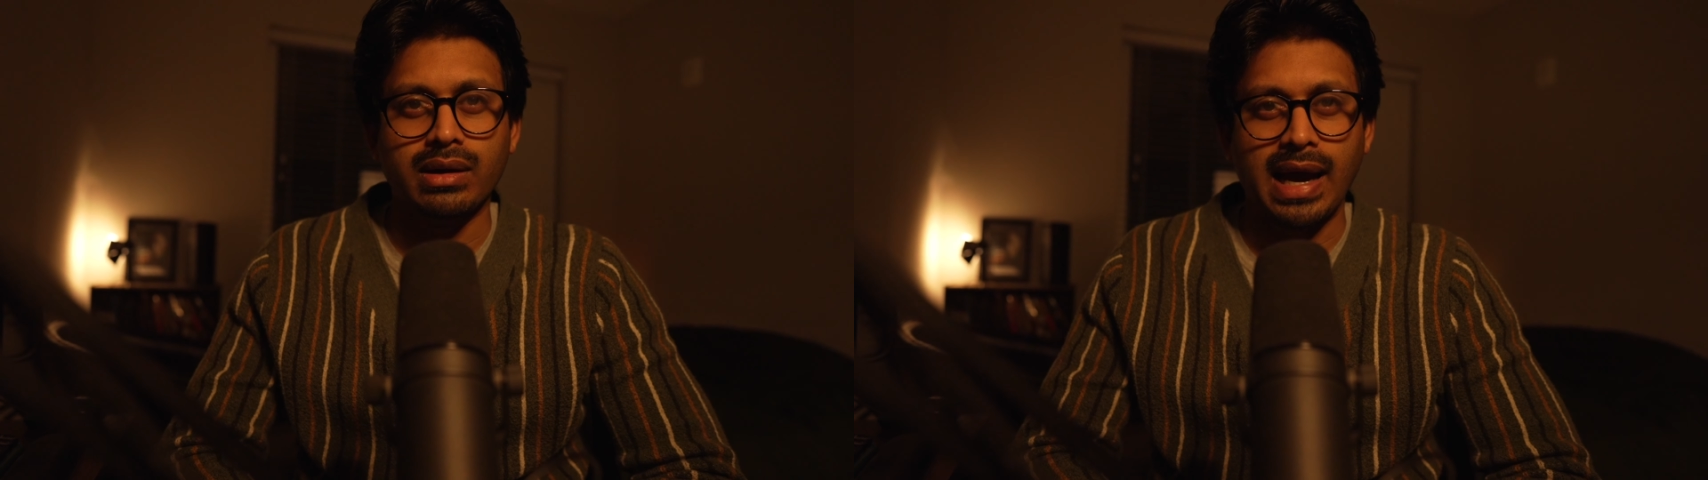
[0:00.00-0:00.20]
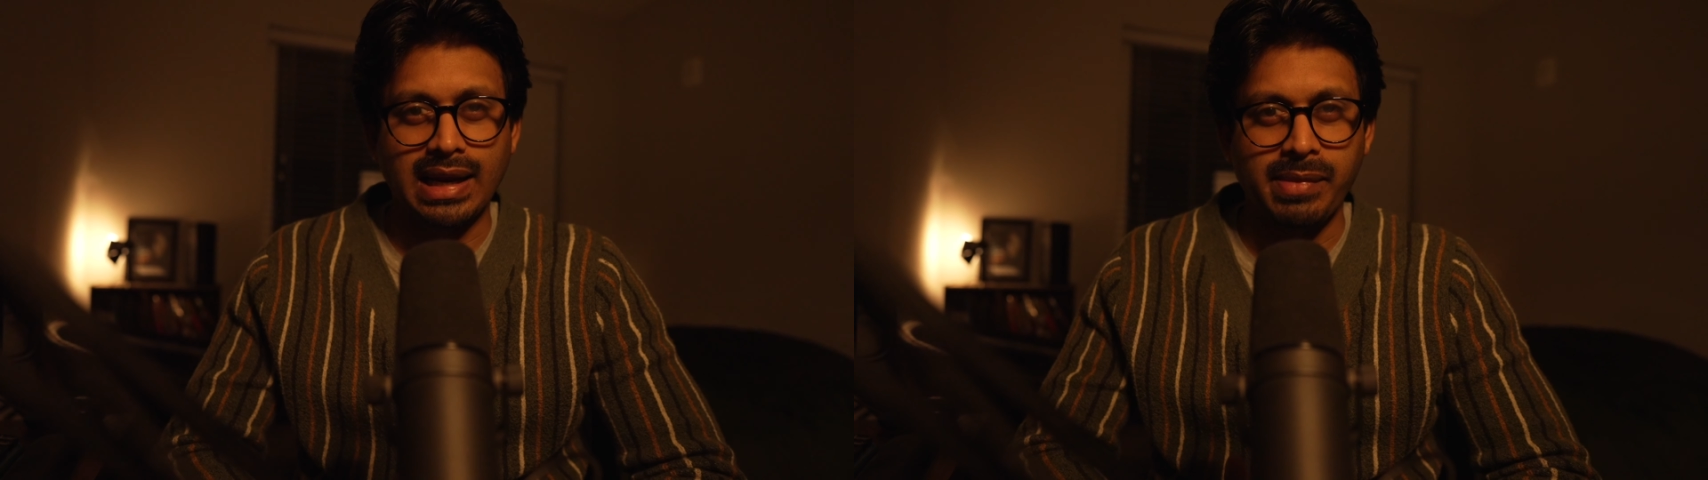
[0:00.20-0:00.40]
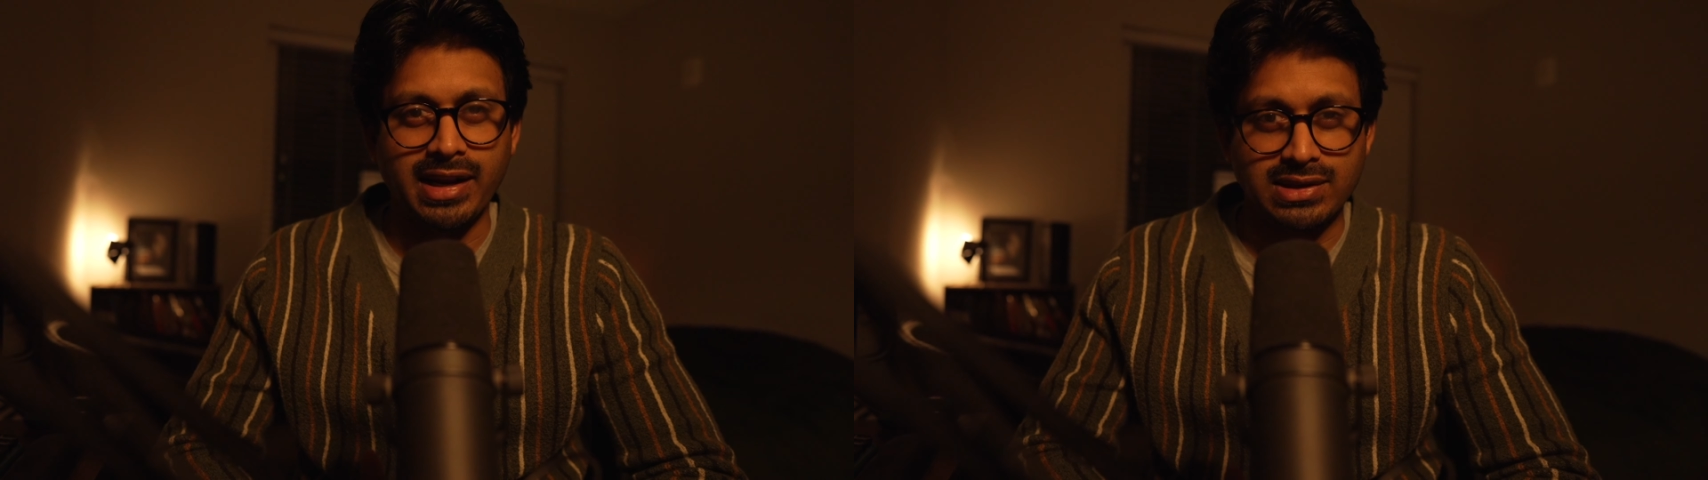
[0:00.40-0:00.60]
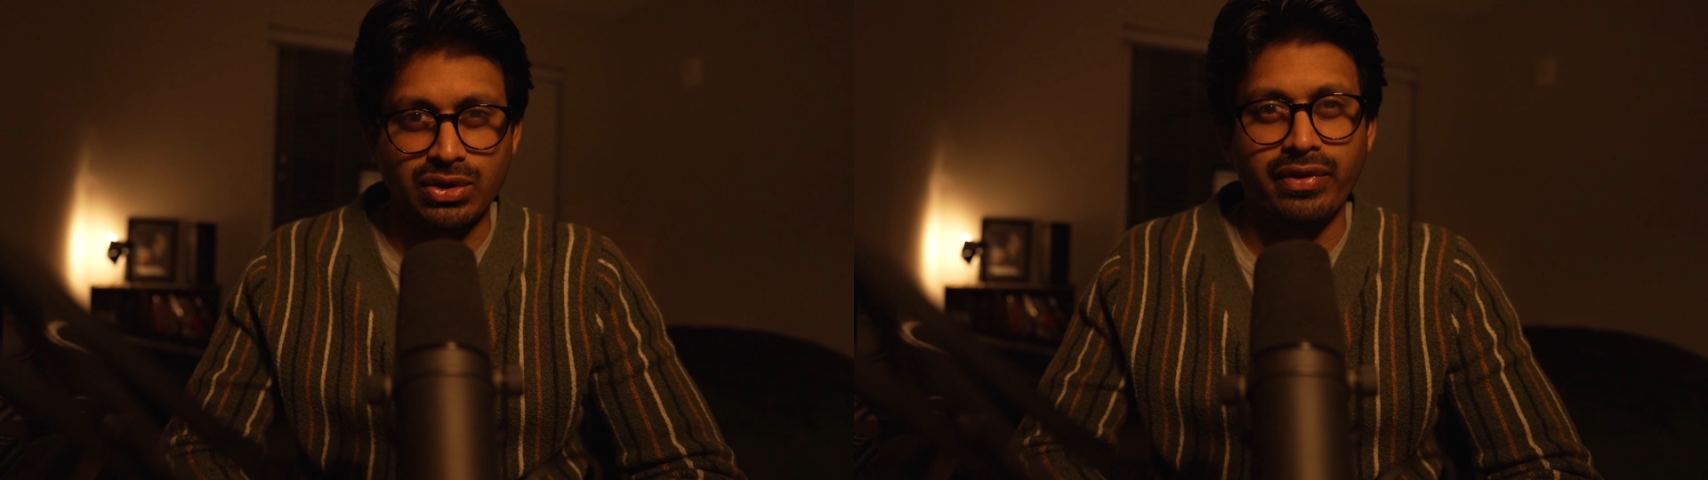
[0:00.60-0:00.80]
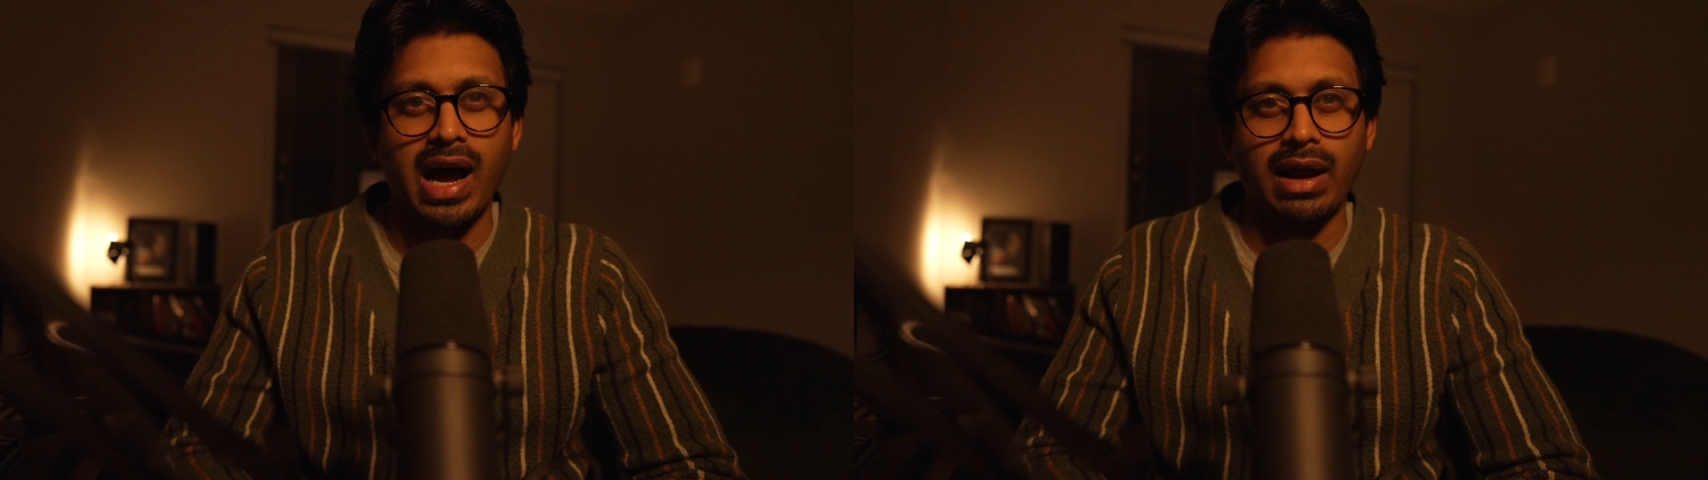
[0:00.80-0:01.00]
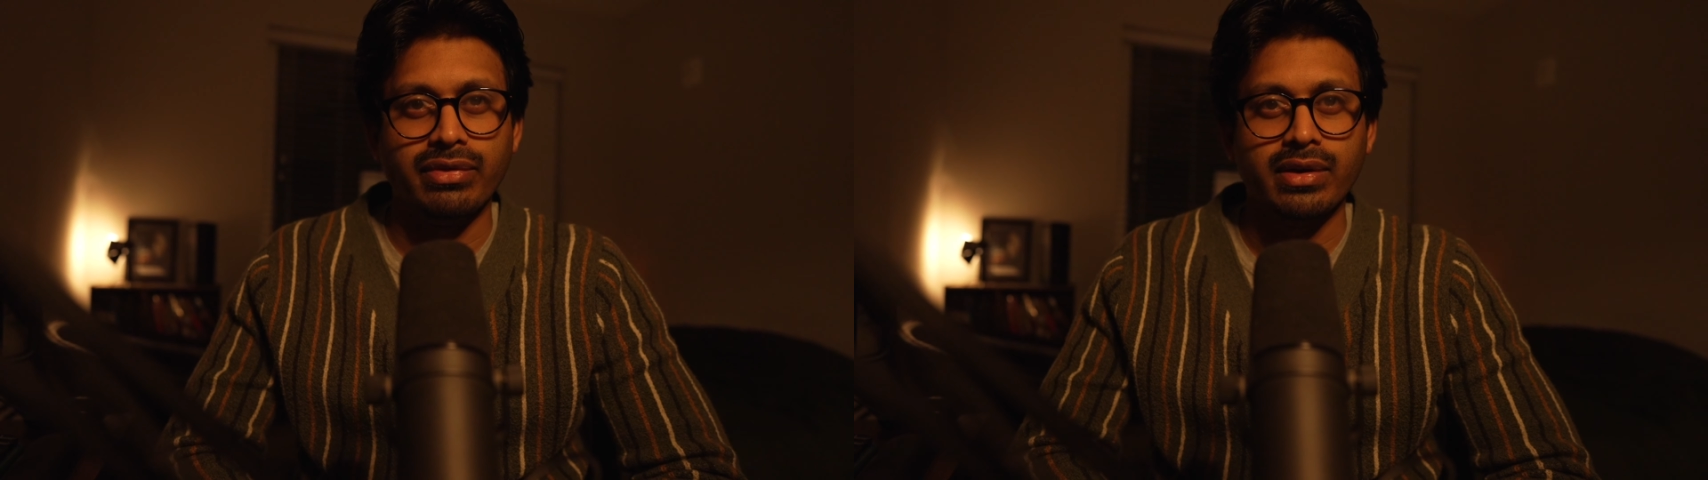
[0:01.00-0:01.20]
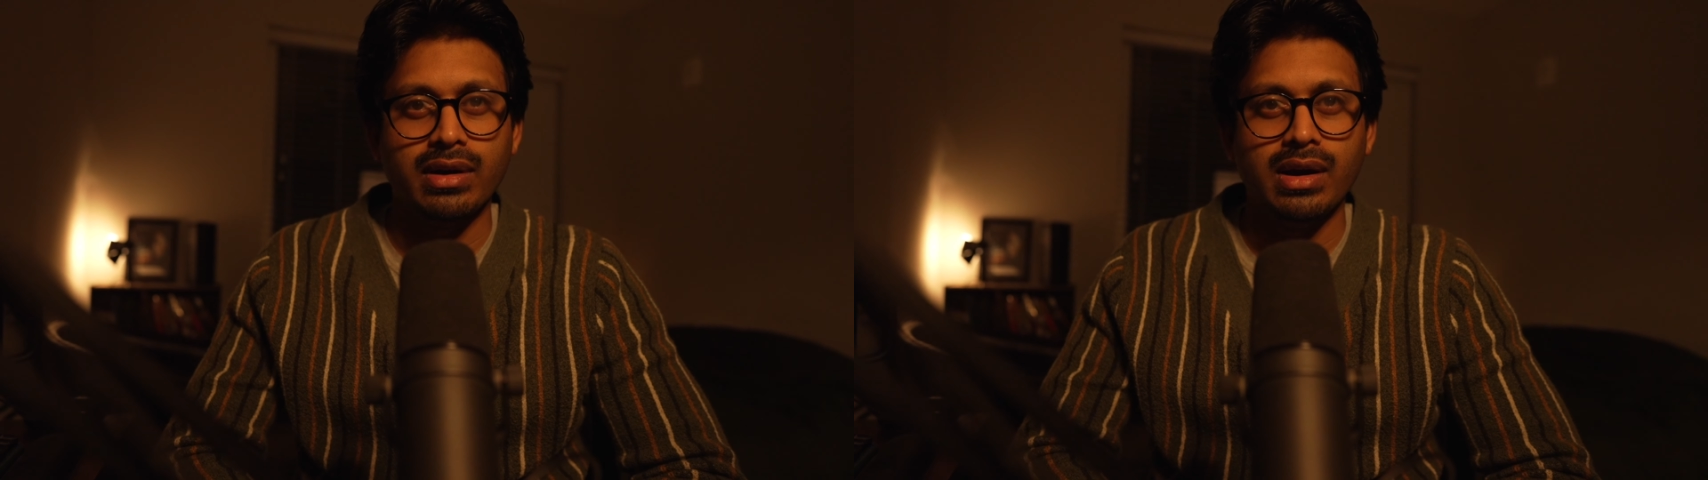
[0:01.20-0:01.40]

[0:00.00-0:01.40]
and he made it survive.